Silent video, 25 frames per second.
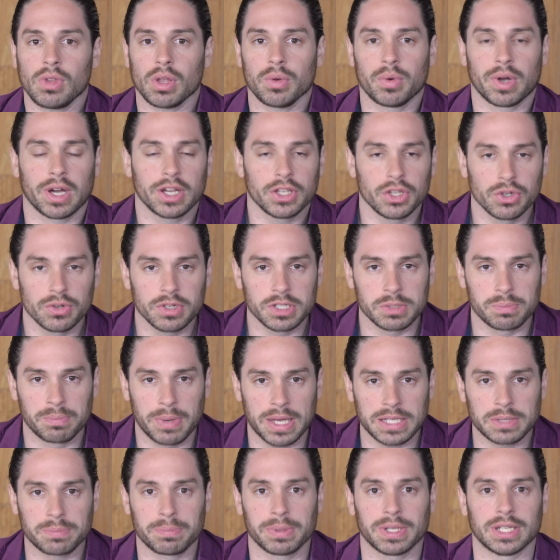right? You're his
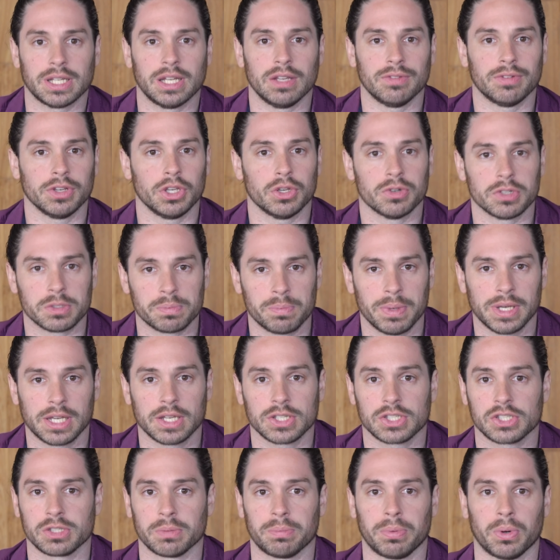best believer, you're his
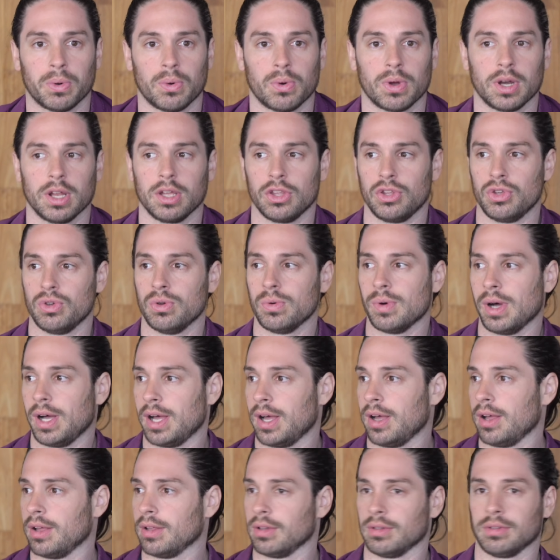biggest supporter,
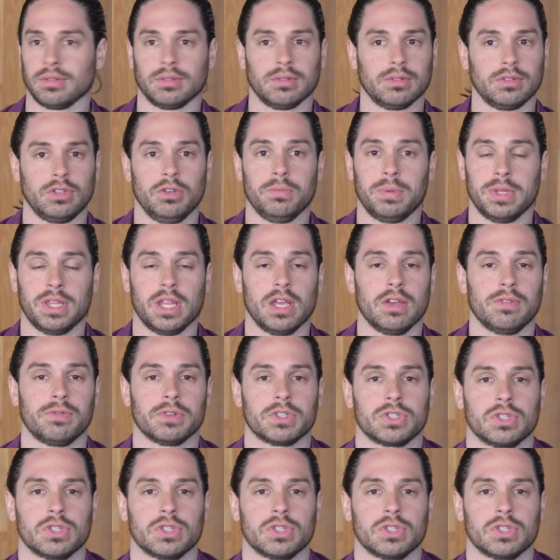you've been there for